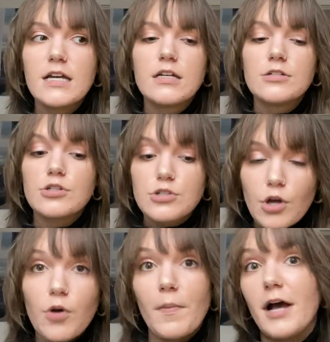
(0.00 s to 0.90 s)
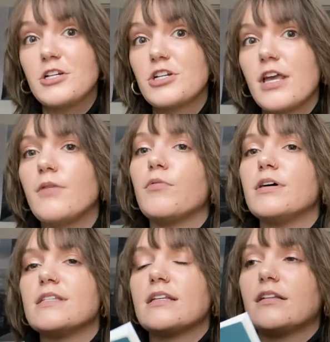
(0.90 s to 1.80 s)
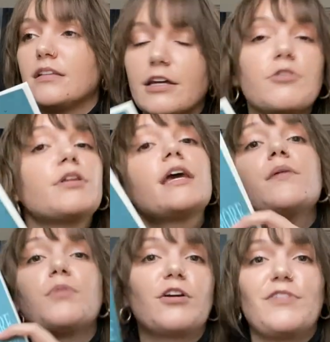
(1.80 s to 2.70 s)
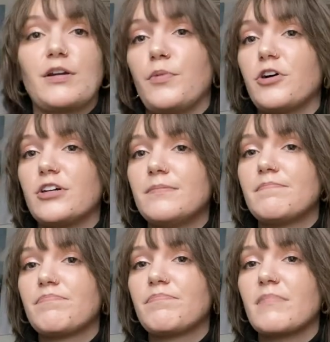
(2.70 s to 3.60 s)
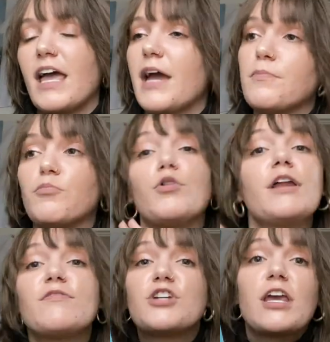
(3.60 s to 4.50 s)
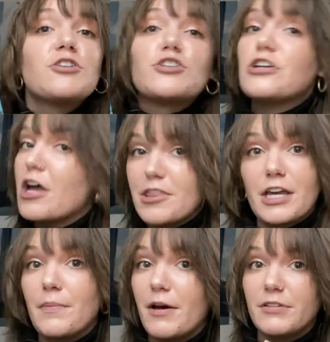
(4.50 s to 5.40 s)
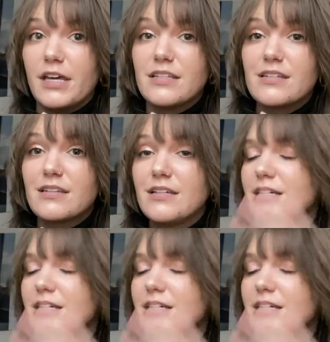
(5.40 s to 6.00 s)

so much. It was literally a perfect book. I would have changed nothing about this.